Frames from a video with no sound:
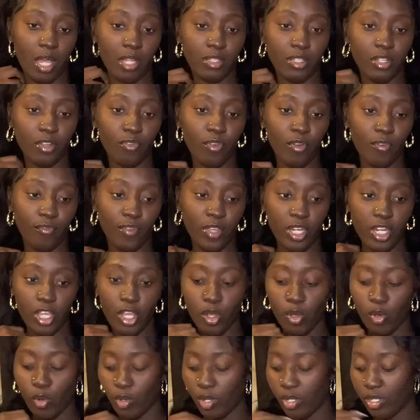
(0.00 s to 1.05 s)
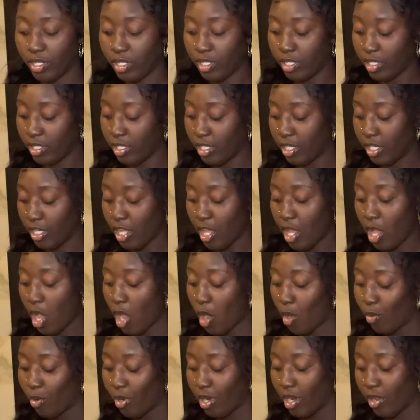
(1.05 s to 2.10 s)
a different video
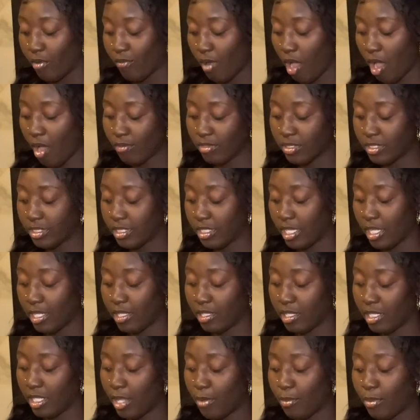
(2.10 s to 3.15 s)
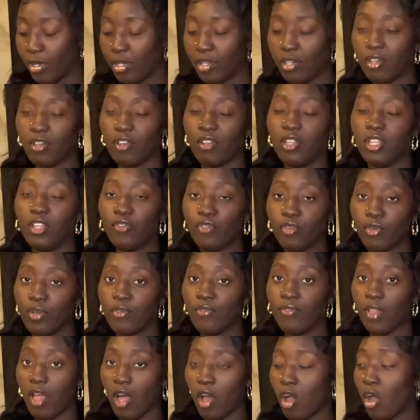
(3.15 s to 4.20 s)
or whatever. Obviously in delivering the delivery
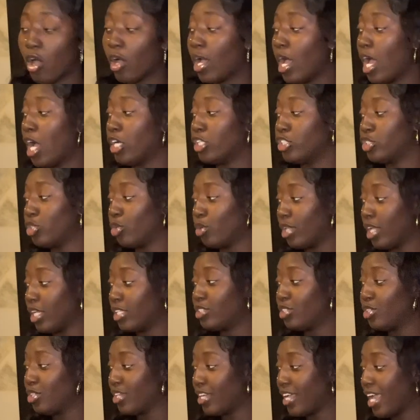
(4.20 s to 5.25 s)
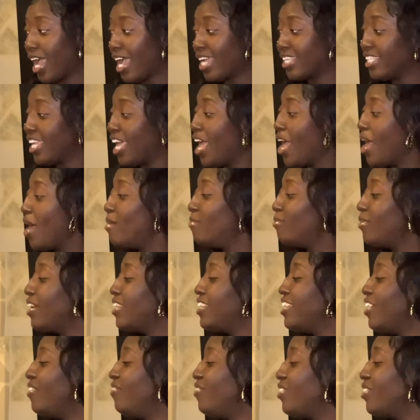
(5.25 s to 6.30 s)
vlog, I'll show that to you guys. My
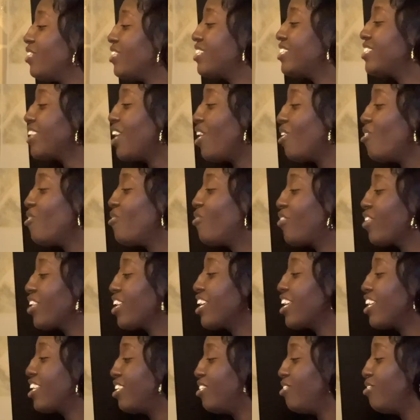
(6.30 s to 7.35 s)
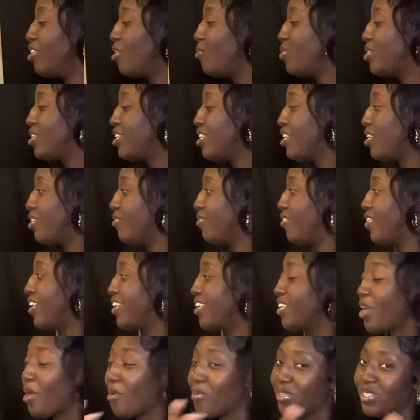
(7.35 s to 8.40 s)
nephew is so freaking cute. Let me see him.
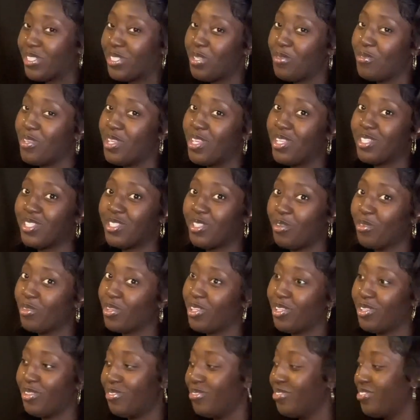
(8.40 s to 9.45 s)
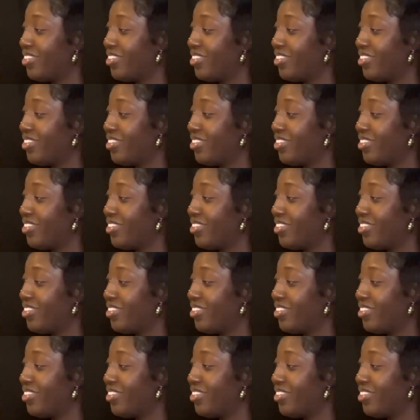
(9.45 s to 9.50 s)
Y'all wanna see him? He is so cute.